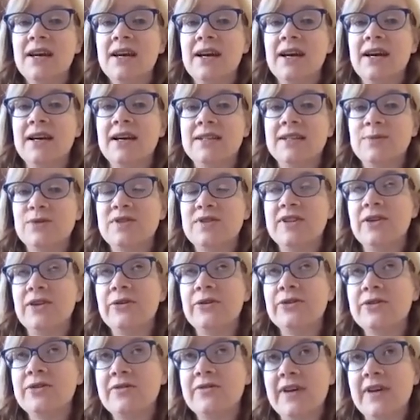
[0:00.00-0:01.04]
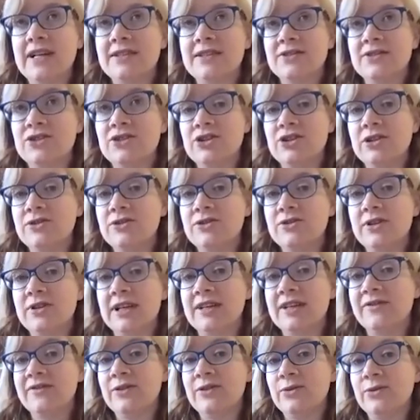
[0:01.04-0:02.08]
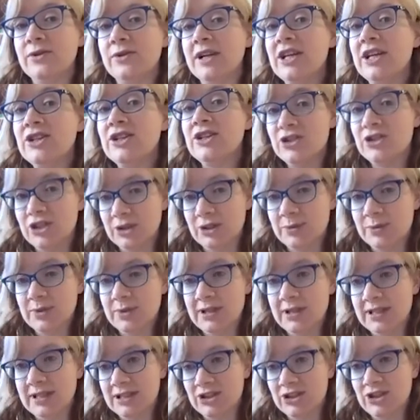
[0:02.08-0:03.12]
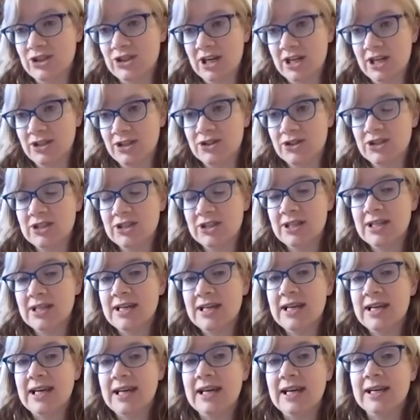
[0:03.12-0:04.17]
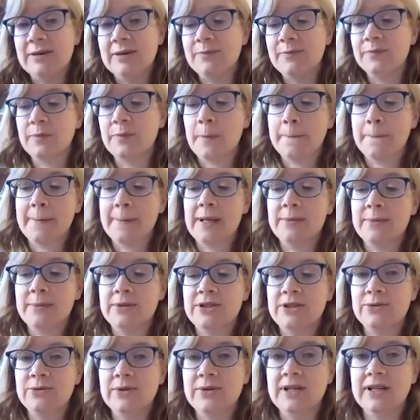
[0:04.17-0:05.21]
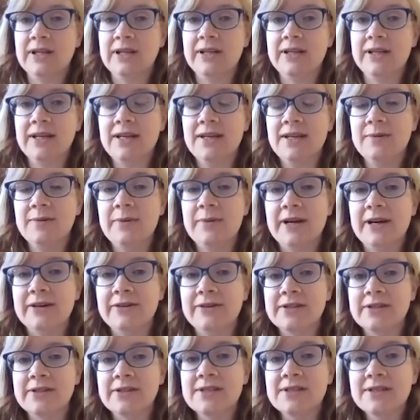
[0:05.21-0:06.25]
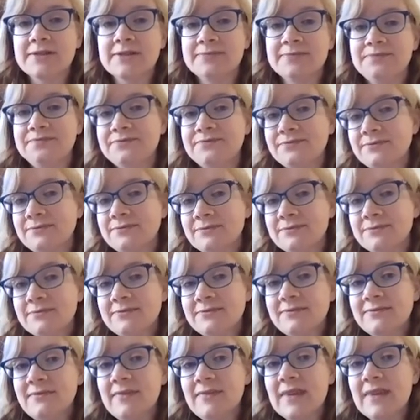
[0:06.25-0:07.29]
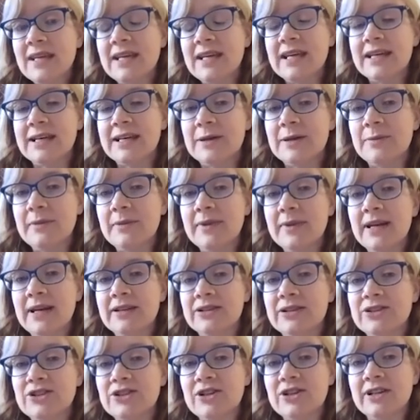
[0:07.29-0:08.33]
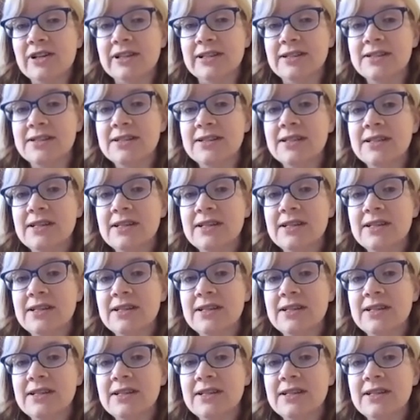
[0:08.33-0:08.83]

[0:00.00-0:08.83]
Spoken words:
I suppose, the other effects on children, like if the relationship has changed between the parent and the child.